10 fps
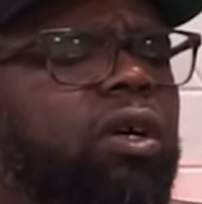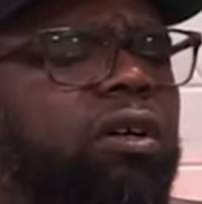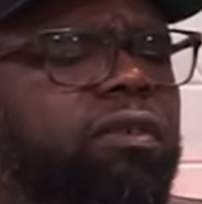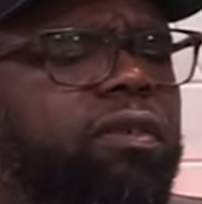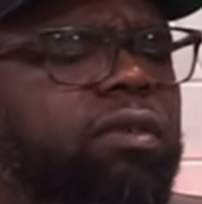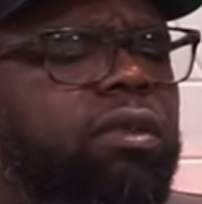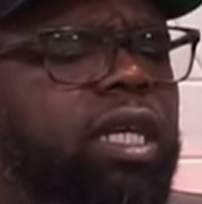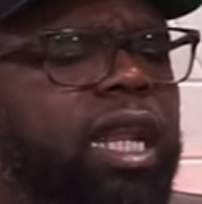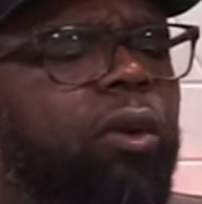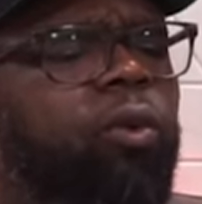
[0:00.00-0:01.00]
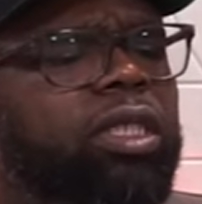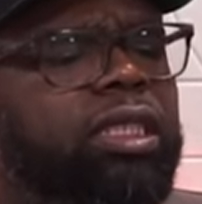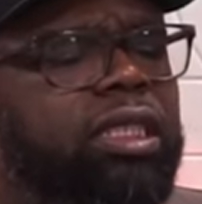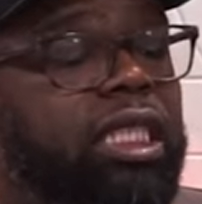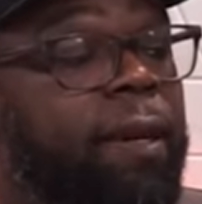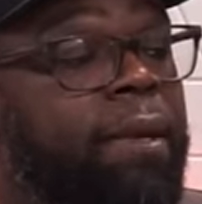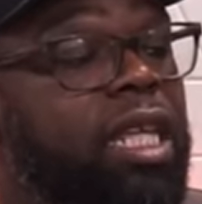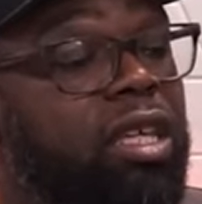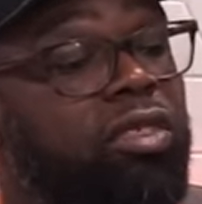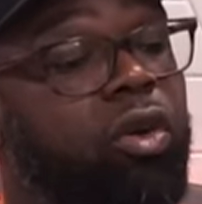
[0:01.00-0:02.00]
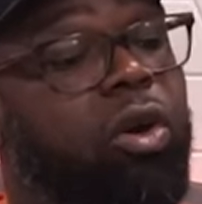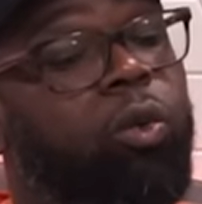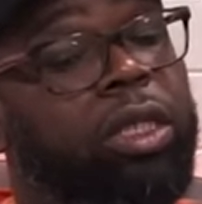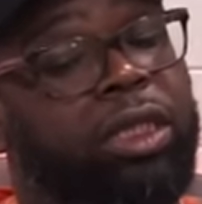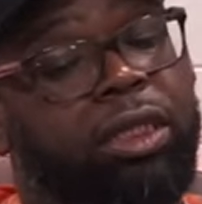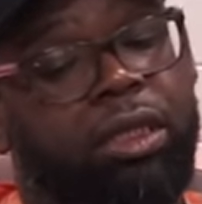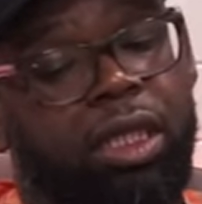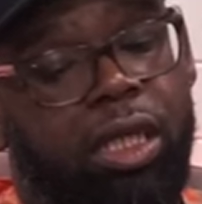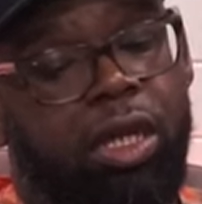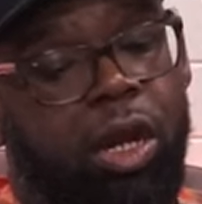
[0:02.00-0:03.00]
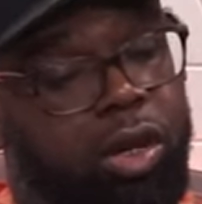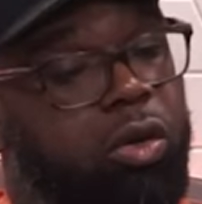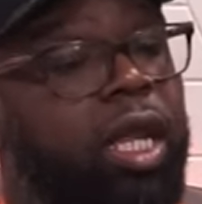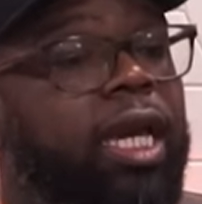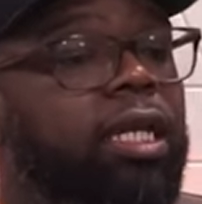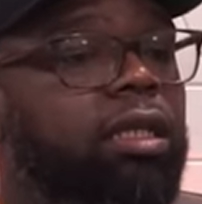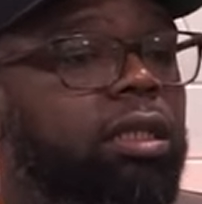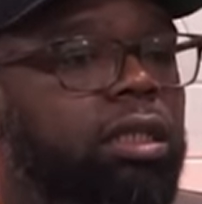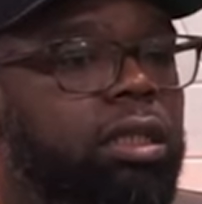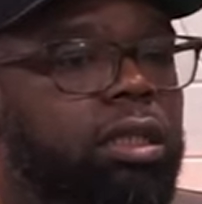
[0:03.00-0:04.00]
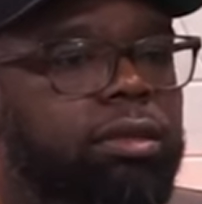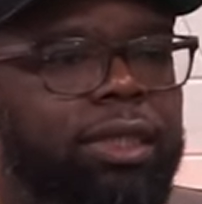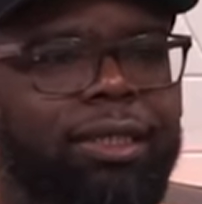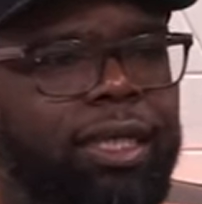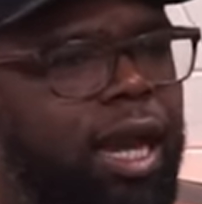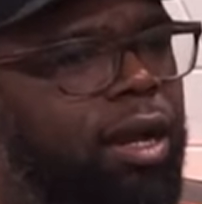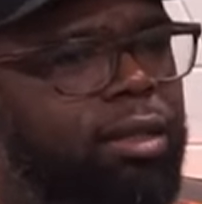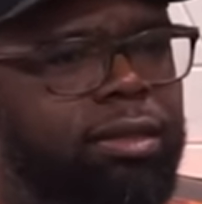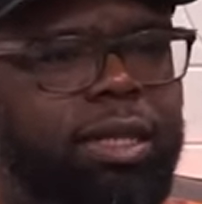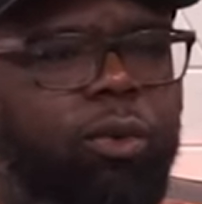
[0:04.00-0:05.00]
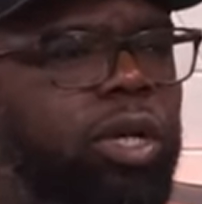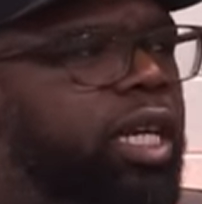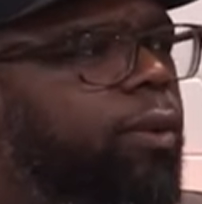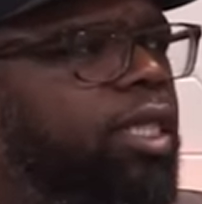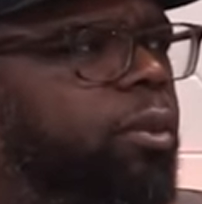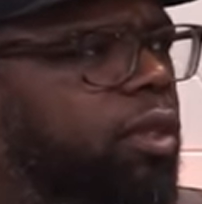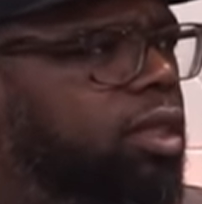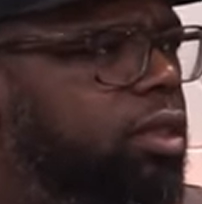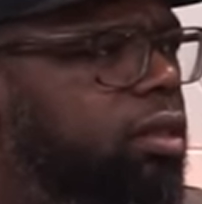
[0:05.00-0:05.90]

off, and that wasn't the immediate thought. Wasn't oh like I, I want to get with this person.